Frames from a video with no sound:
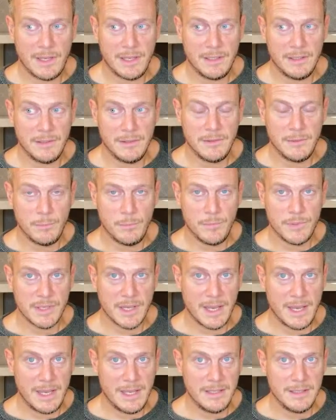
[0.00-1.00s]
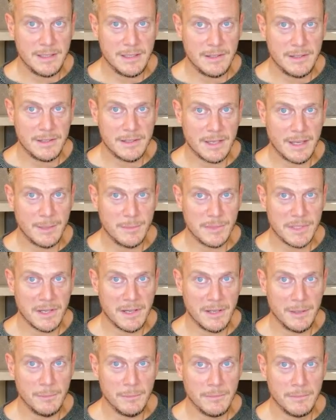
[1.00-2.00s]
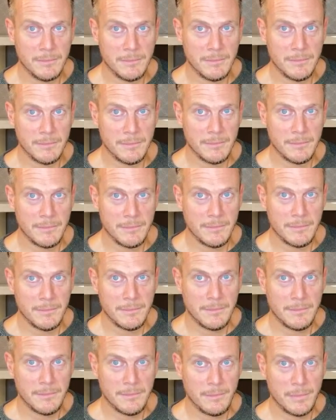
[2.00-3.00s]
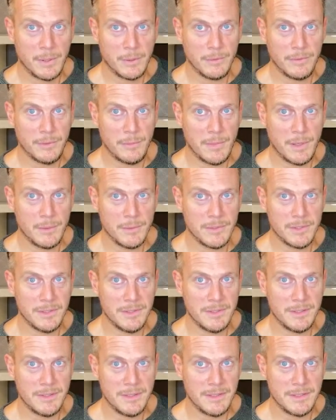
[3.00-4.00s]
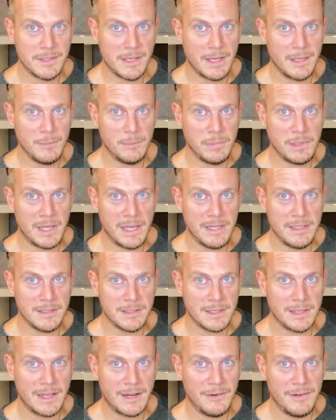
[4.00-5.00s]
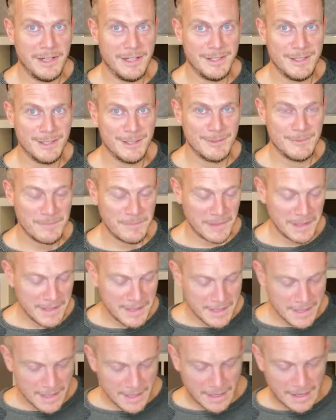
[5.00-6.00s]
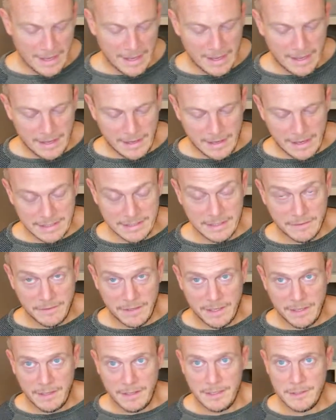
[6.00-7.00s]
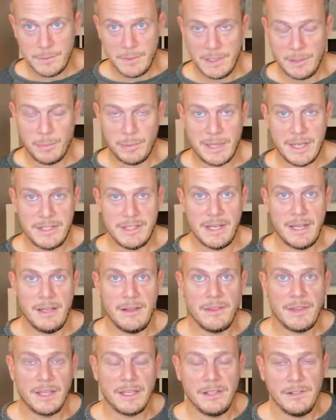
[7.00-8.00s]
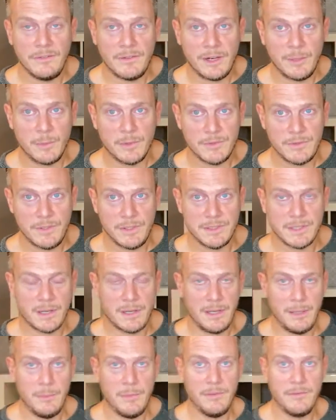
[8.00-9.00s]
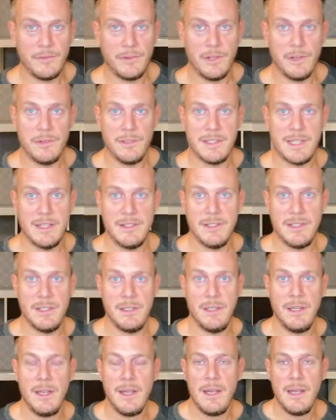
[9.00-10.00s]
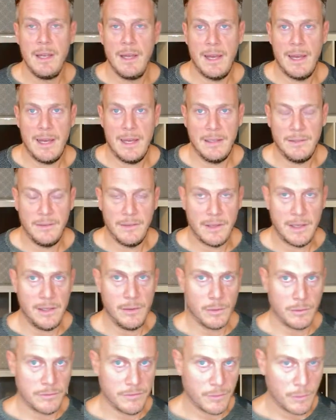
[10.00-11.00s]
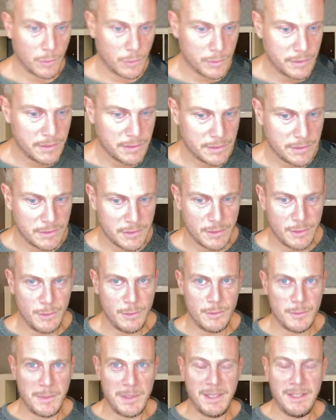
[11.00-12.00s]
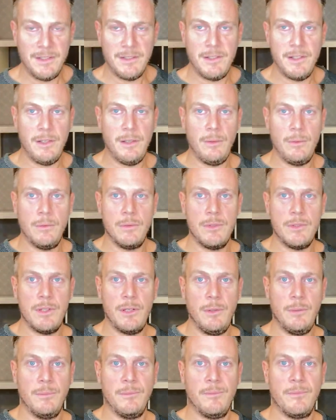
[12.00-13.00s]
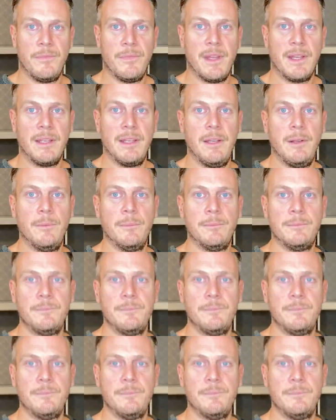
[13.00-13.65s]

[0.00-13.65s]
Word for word: and scared at the same time. Both emotions in the same place, Clarice. As ever, it's been a pleasure. Thank you very much for your time and for your attention, and I look forward to speaking to you soon. Thank you.